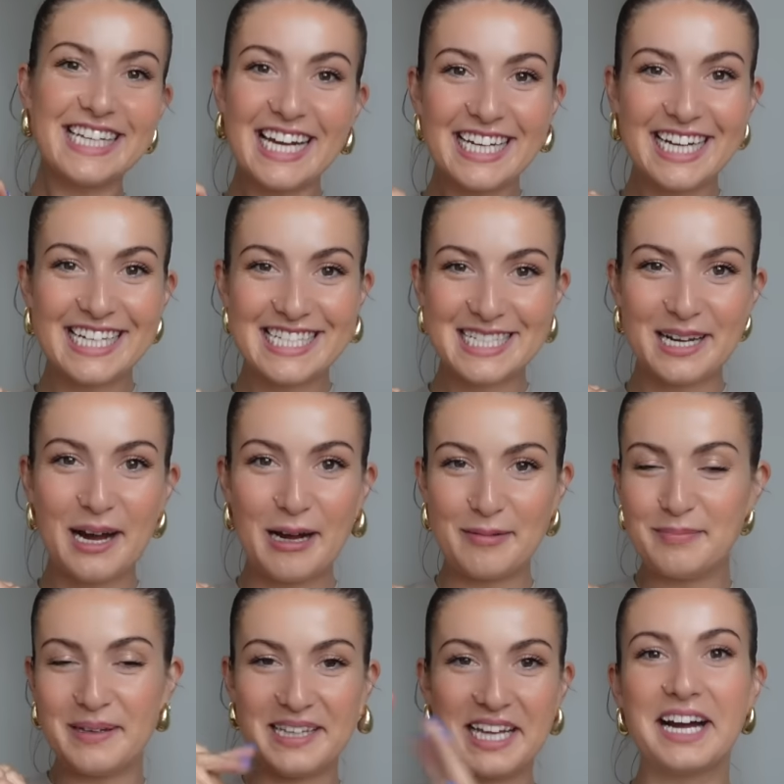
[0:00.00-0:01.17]
day has come
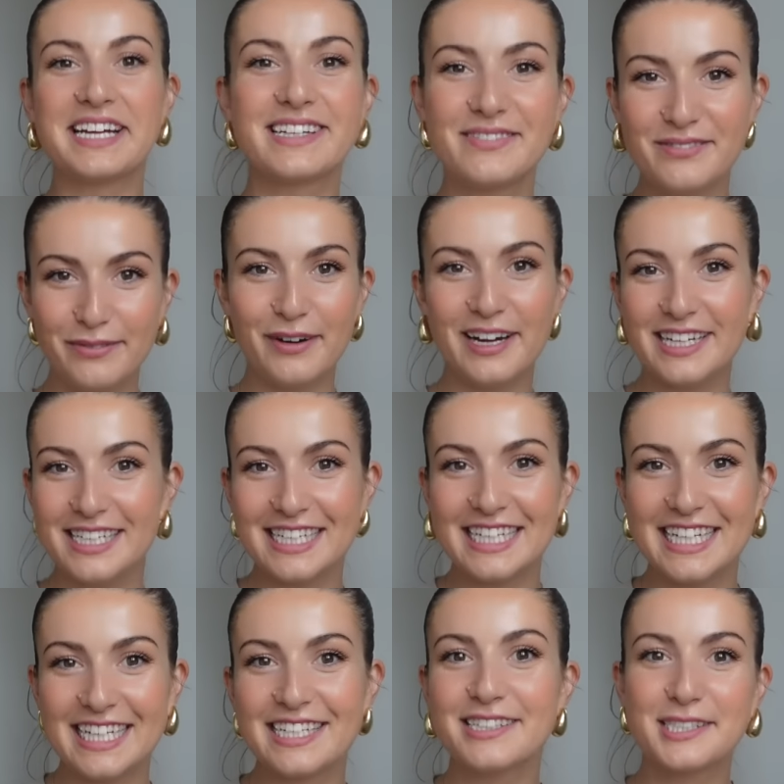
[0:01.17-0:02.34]
that I can
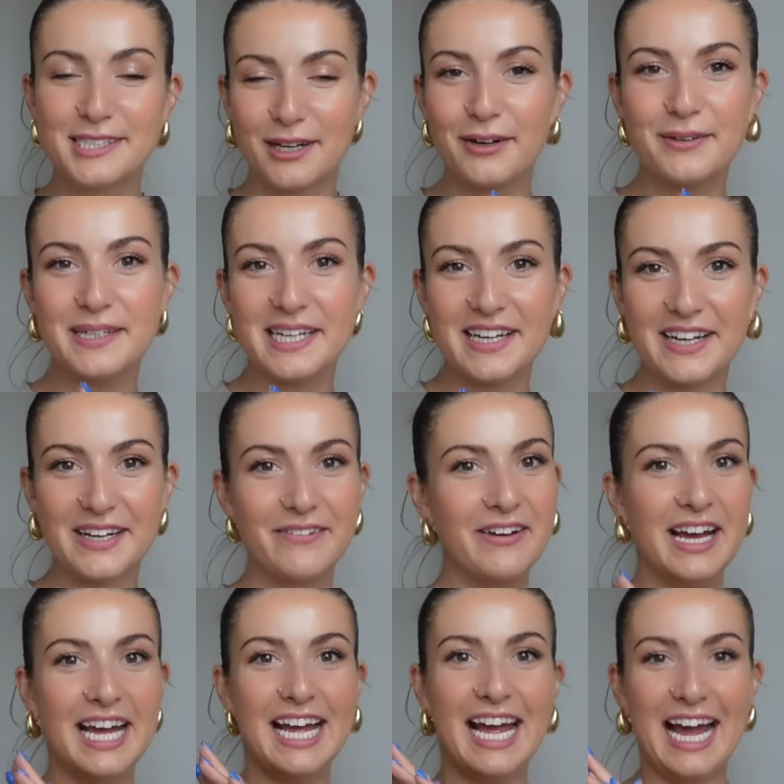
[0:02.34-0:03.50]
finally show you
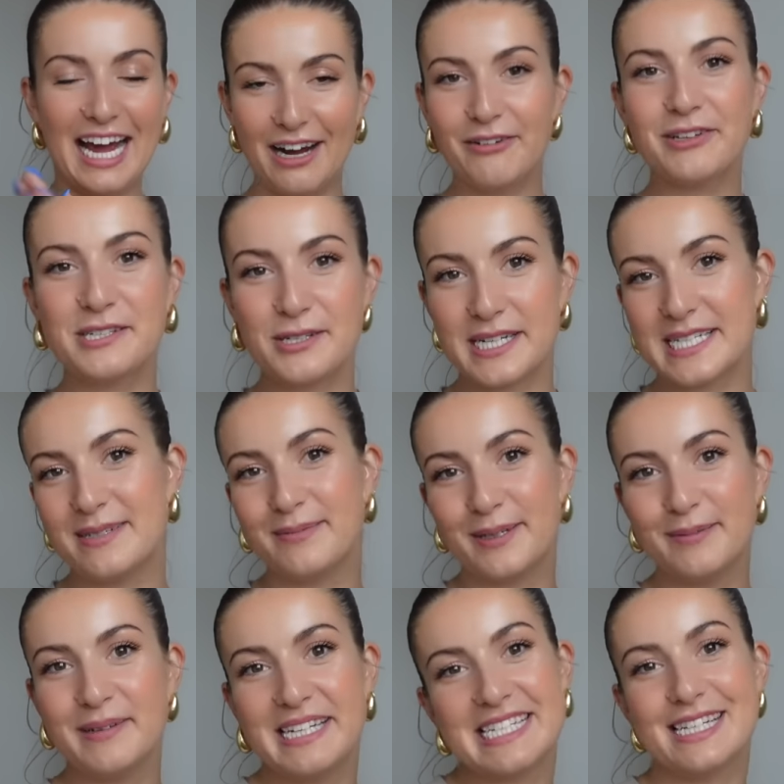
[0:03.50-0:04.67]
how the dressing
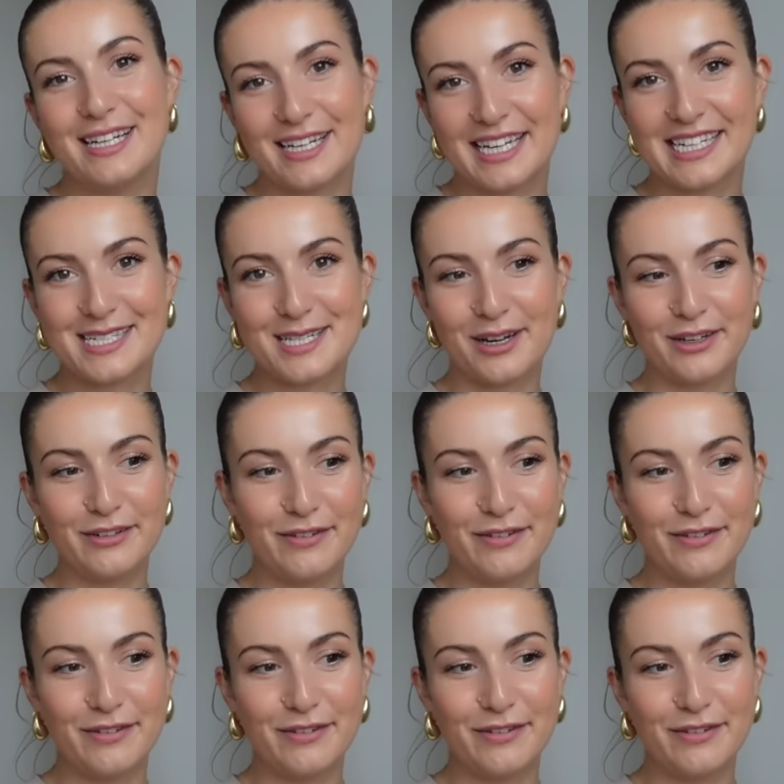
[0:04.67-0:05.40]
room is looking so